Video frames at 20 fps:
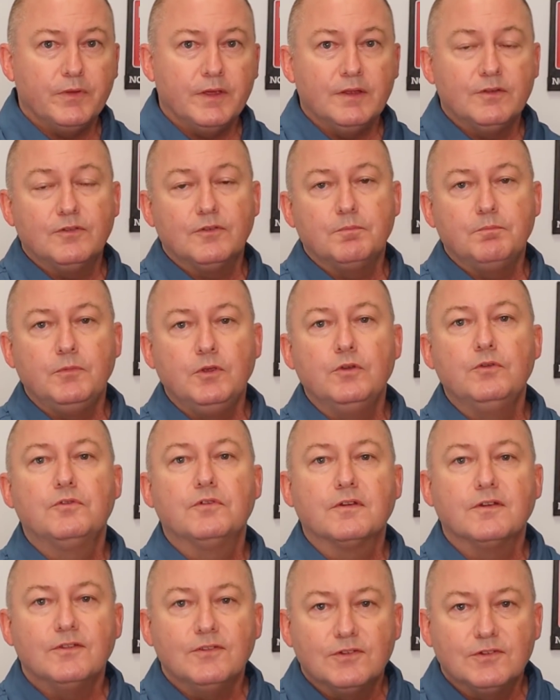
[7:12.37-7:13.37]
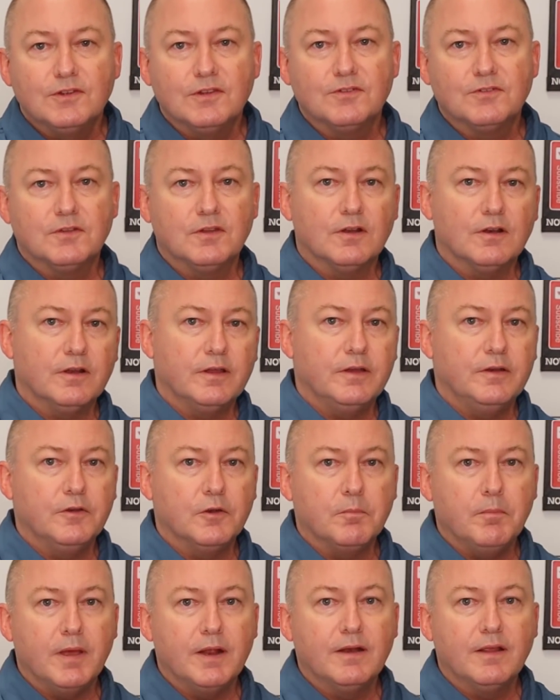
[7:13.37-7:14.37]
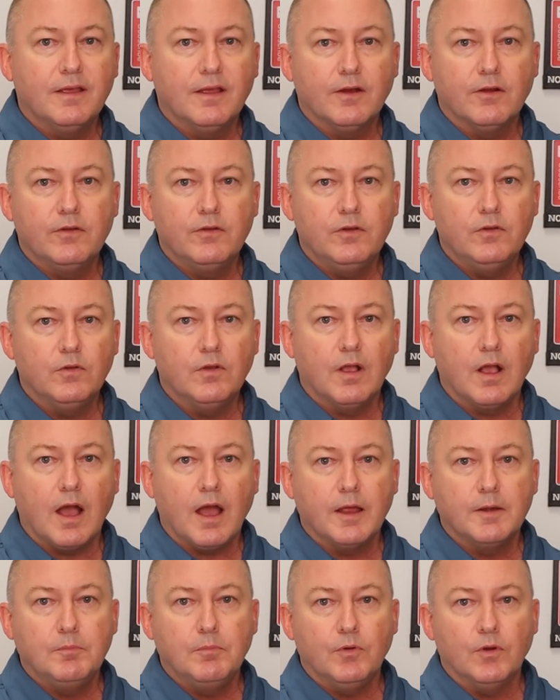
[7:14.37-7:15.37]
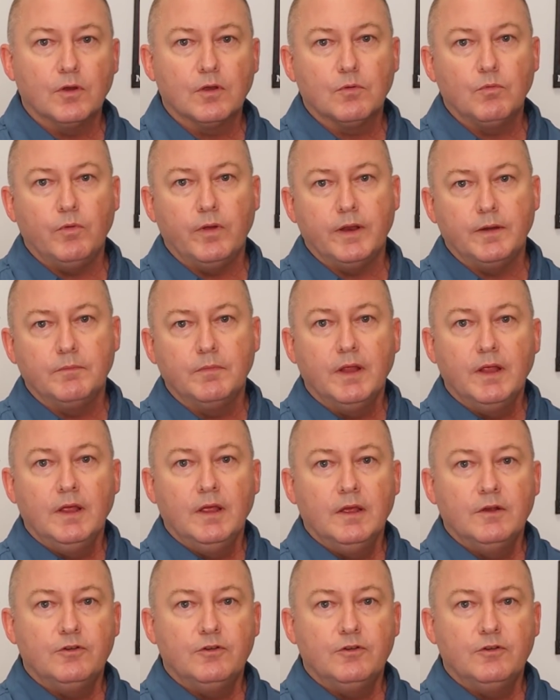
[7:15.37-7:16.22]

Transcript: It's used consistently in your Medicare and You guidebook when